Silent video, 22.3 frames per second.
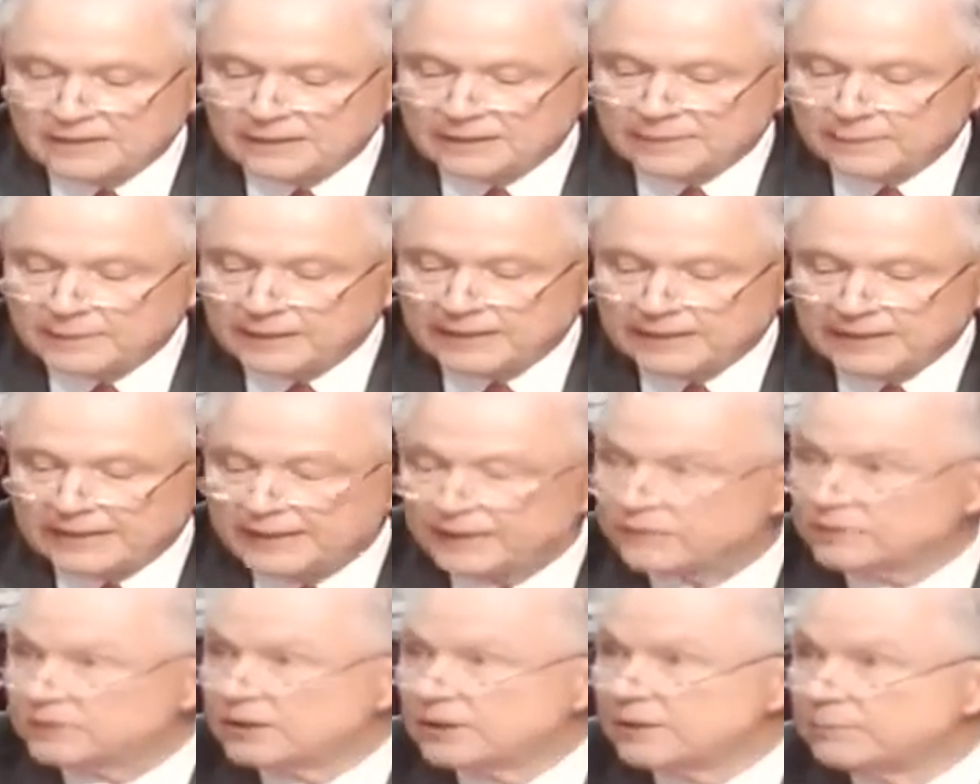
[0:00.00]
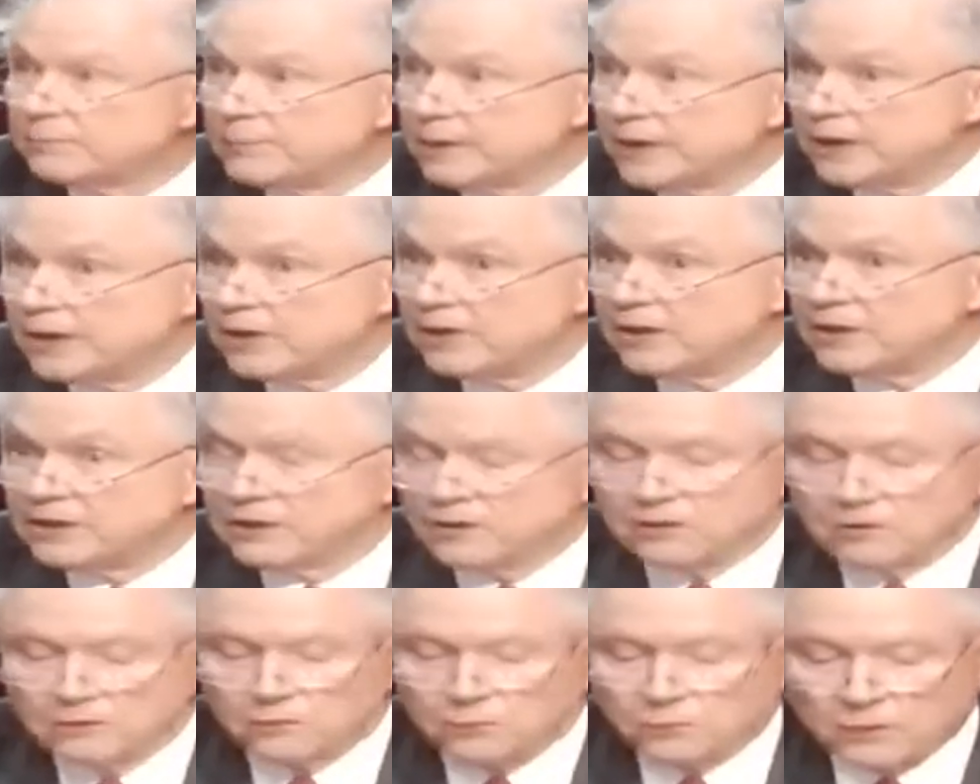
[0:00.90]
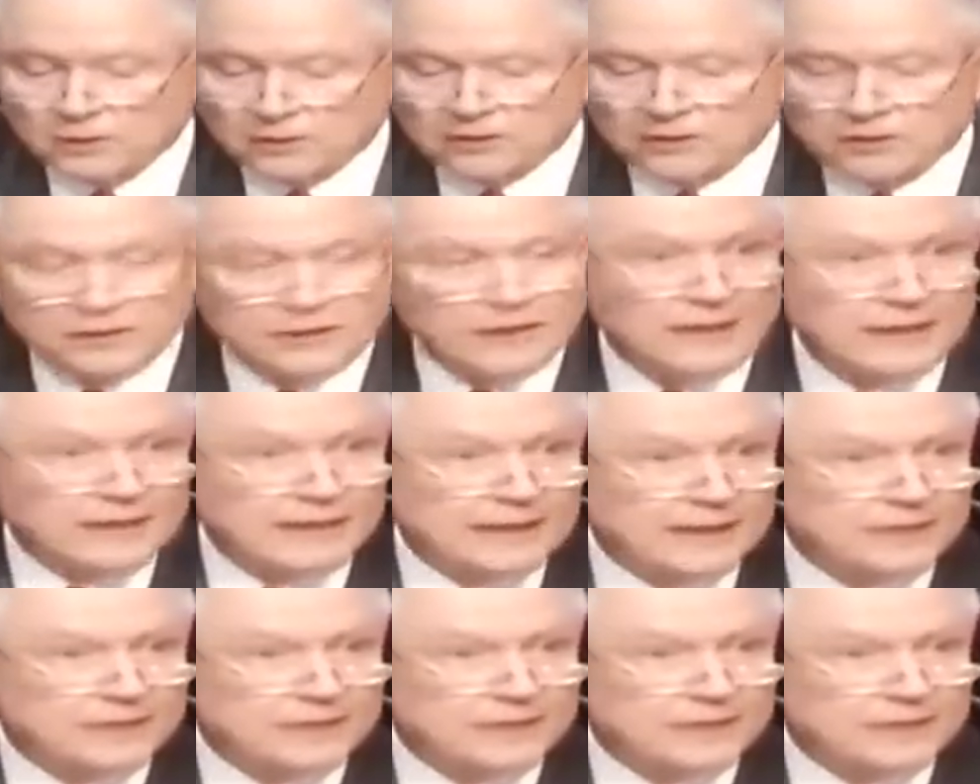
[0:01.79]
that might have some bearing on whether or not